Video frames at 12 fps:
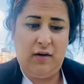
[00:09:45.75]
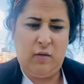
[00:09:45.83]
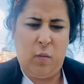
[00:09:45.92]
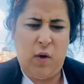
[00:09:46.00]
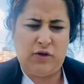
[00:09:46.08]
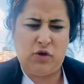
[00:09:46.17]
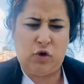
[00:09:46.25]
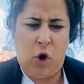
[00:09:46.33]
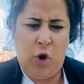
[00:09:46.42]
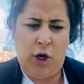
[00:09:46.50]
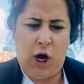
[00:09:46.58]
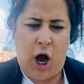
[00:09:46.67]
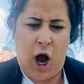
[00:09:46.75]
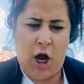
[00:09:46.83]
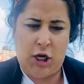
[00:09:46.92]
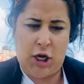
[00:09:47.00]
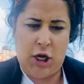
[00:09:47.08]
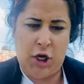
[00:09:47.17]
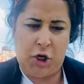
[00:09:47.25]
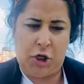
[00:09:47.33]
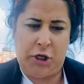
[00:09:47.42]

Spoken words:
What's going on here?